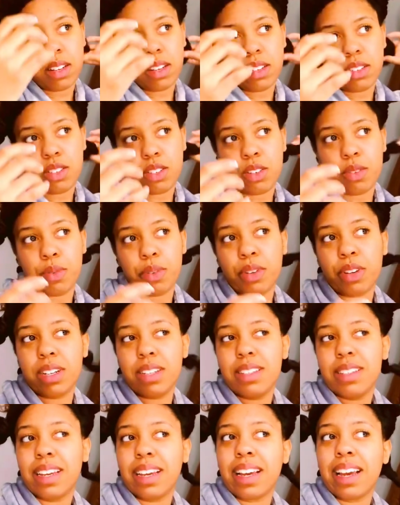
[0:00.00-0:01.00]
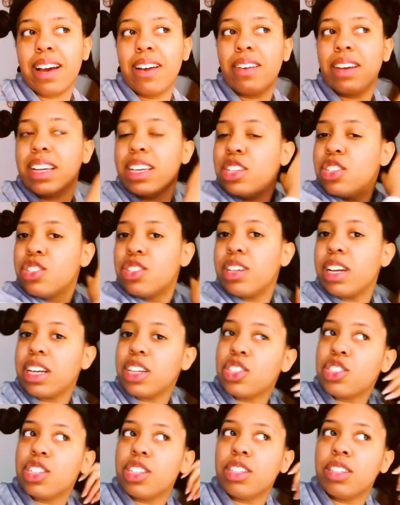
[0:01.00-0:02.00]
So you're going to take out each
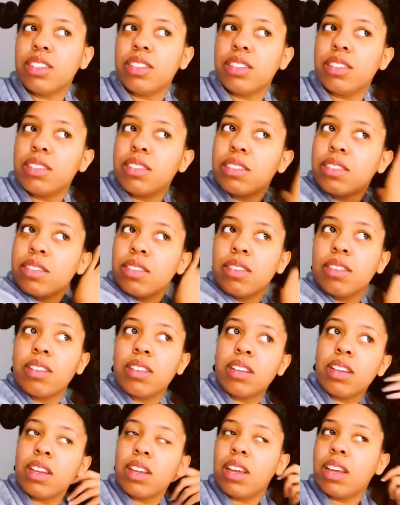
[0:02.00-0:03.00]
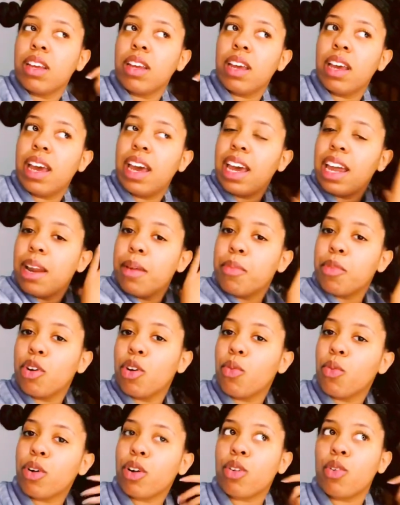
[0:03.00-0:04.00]
section, and I'm going to
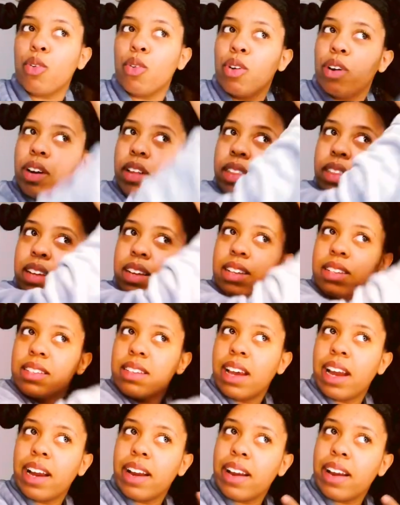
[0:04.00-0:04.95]
work on the entire